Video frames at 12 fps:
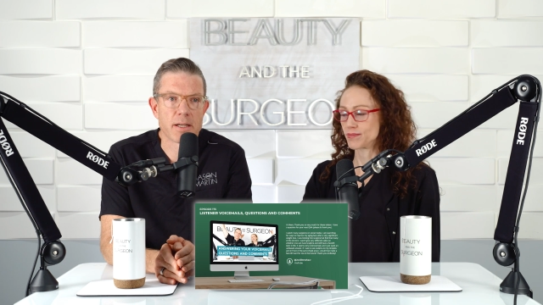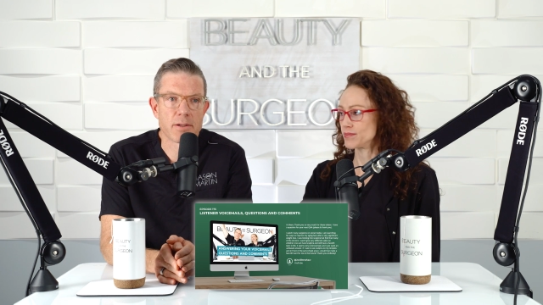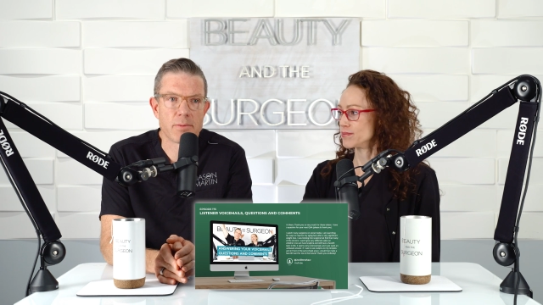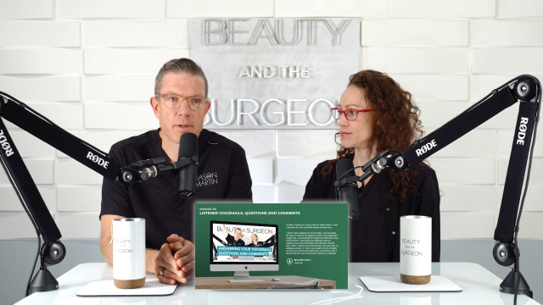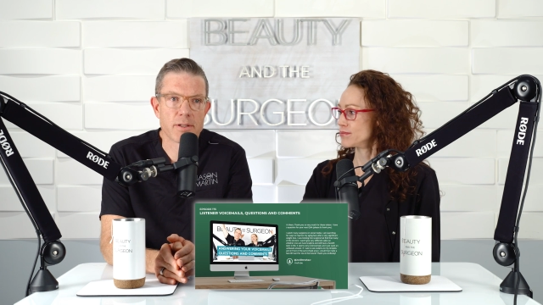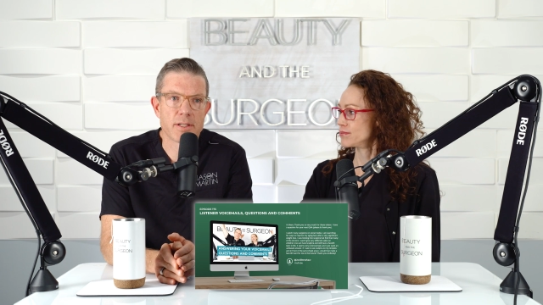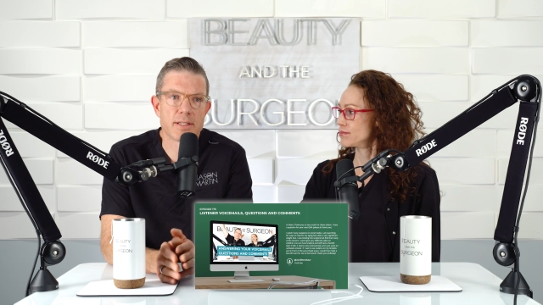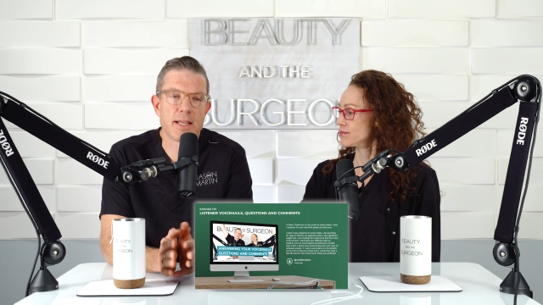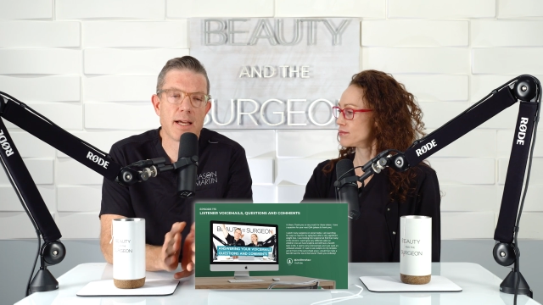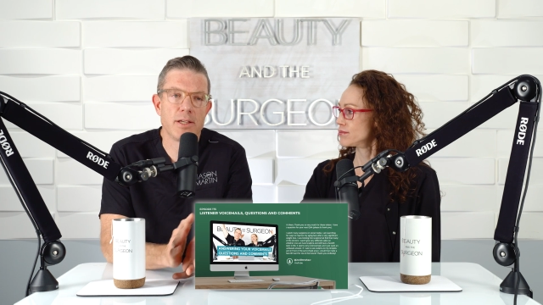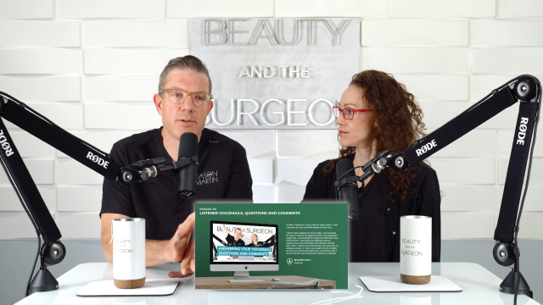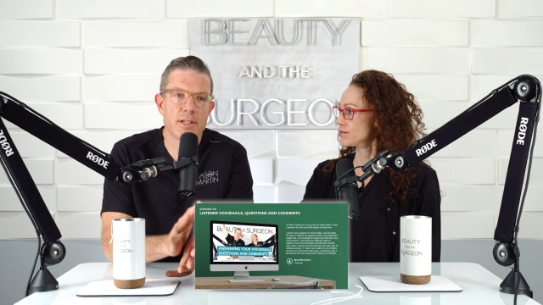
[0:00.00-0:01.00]
Speaker 1: medical words. It's
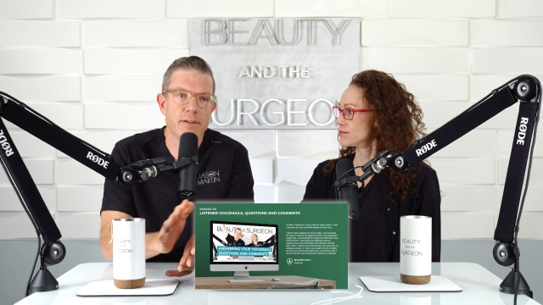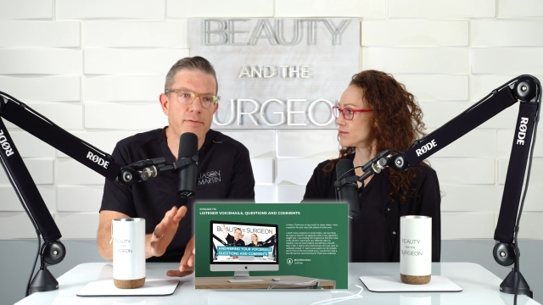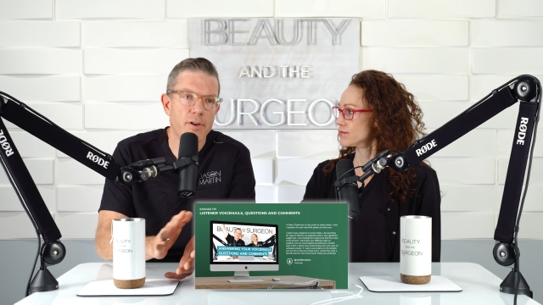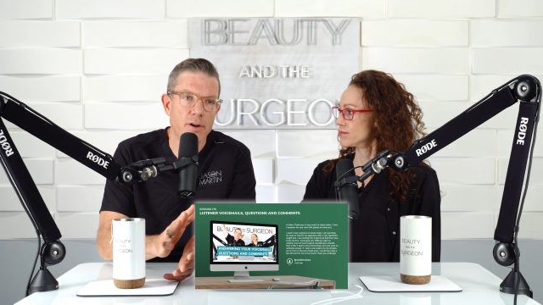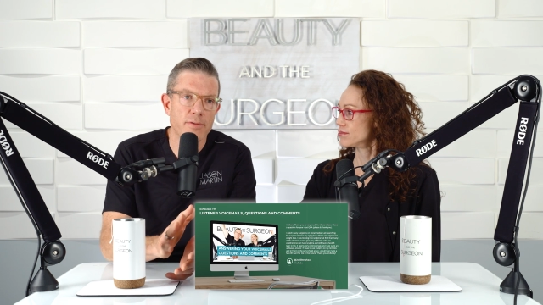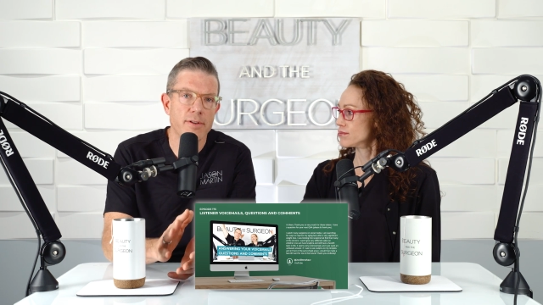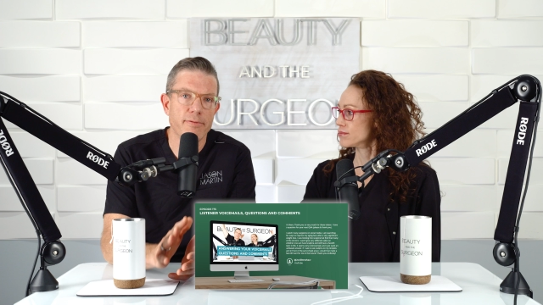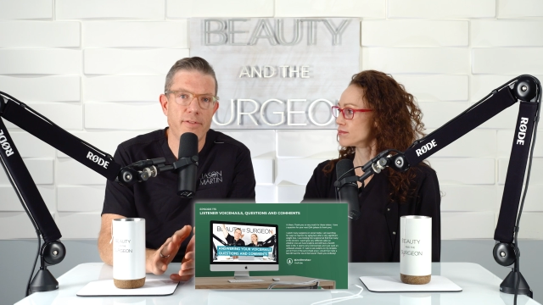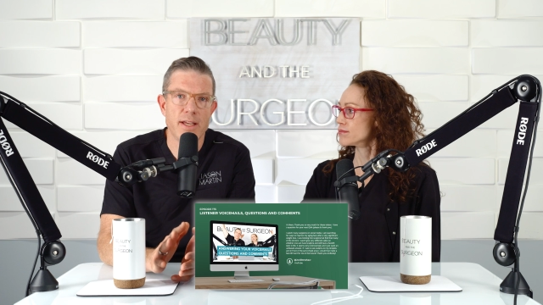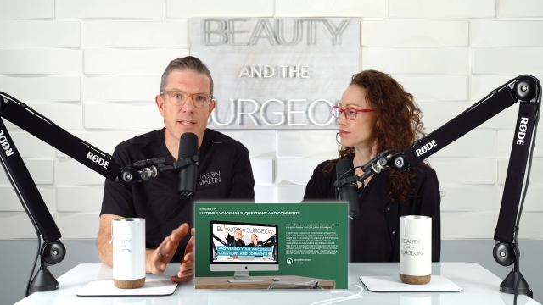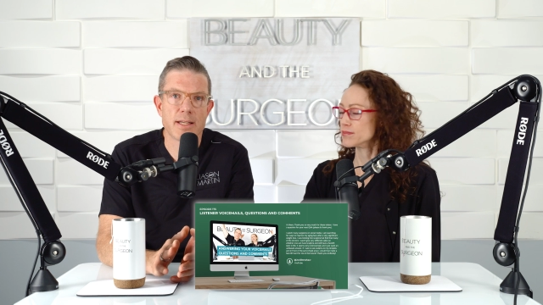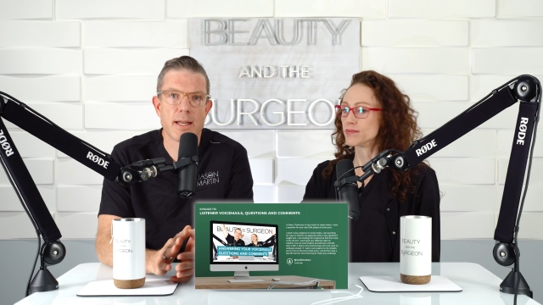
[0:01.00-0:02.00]
not usually involved in
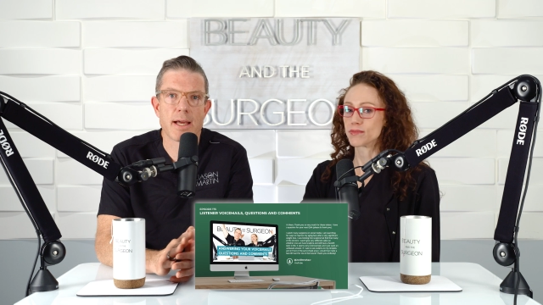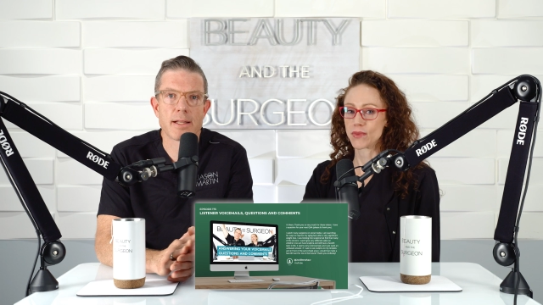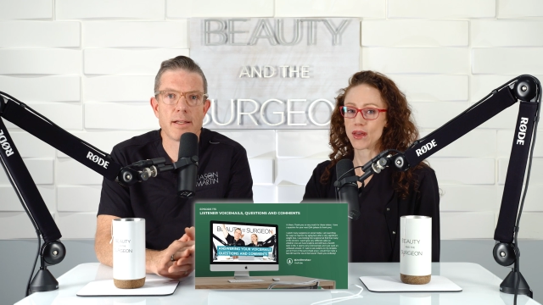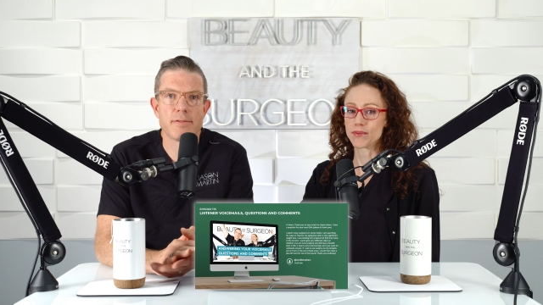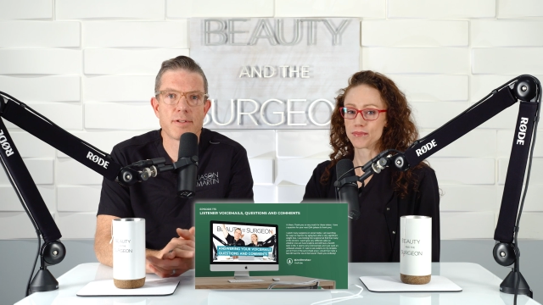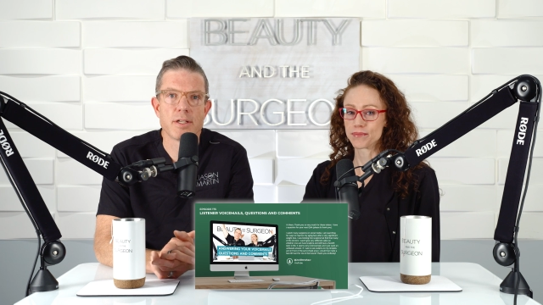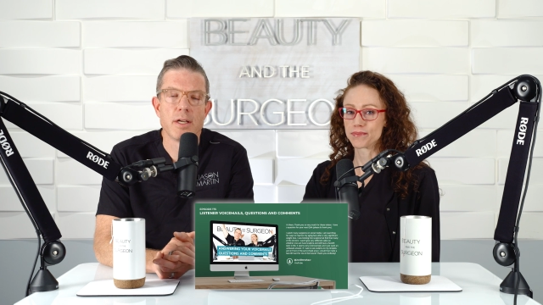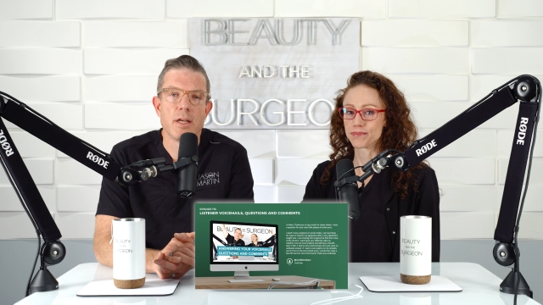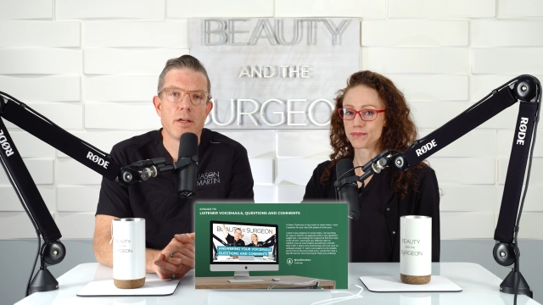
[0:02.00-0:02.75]
face and neck lifts,